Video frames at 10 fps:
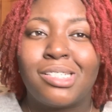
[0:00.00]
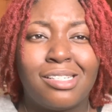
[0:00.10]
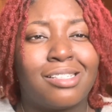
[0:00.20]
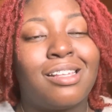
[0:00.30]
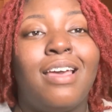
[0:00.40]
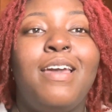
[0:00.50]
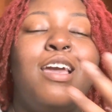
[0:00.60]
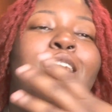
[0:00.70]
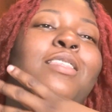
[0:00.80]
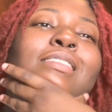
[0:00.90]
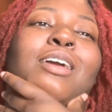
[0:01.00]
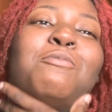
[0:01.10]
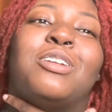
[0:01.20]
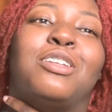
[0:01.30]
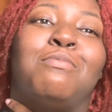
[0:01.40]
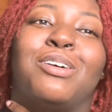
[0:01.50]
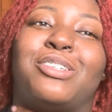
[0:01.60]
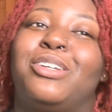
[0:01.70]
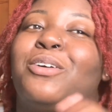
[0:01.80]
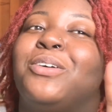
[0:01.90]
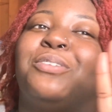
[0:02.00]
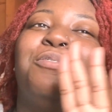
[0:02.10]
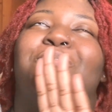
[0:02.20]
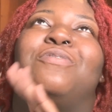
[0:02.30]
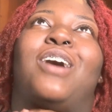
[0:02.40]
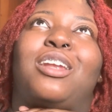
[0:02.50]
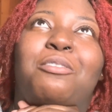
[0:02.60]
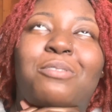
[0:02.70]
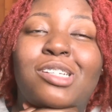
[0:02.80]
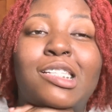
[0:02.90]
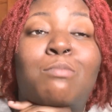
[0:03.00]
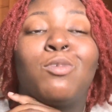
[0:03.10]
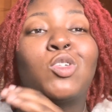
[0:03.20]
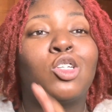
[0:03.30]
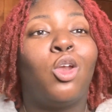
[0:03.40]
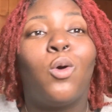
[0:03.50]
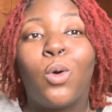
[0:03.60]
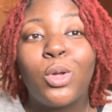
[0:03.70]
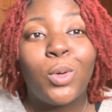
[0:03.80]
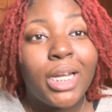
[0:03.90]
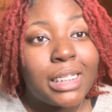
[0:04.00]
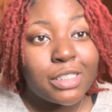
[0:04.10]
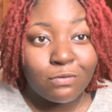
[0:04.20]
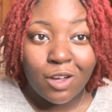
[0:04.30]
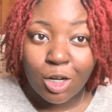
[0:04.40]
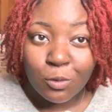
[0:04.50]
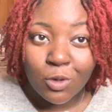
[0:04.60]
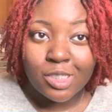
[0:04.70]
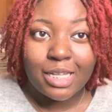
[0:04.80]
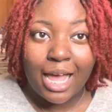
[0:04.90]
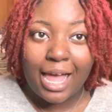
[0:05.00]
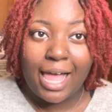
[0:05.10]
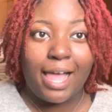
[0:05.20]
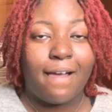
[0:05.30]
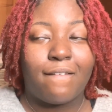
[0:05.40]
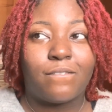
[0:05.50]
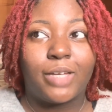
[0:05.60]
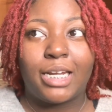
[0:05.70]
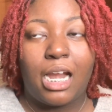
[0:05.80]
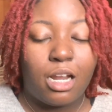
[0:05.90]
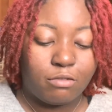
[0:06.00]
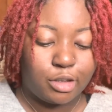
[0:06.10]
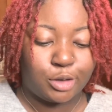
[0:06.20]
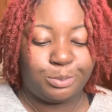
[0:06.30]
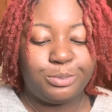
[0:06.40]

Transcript: She's like one of the most loyal followers, the most loyalist followers I have, and I love her.